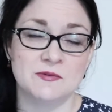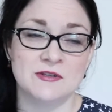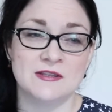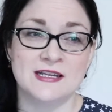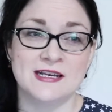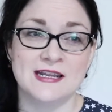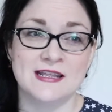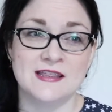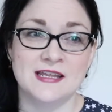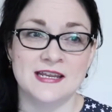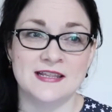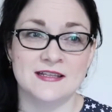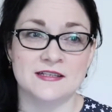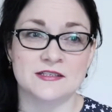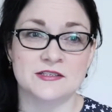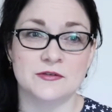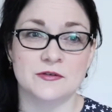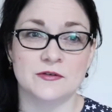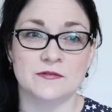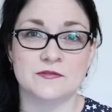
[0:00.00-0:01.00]
with anything
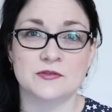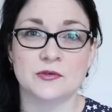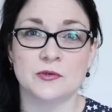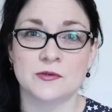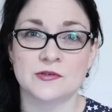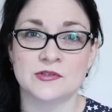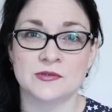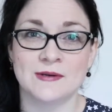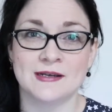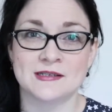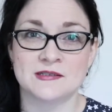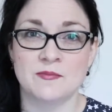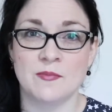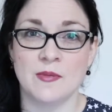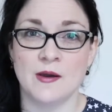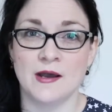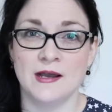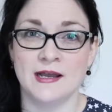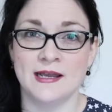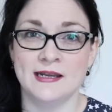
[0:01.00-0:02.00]
that's sort of taught to us
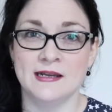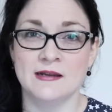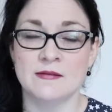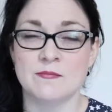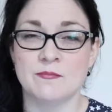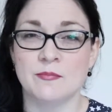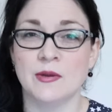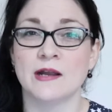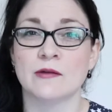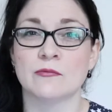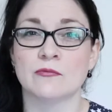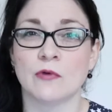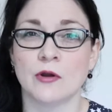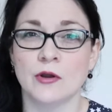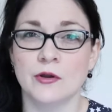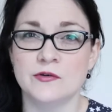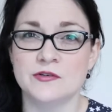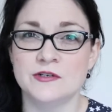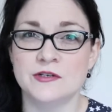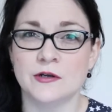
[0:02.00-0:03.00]
by
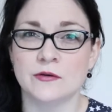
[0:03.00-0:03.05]
rote,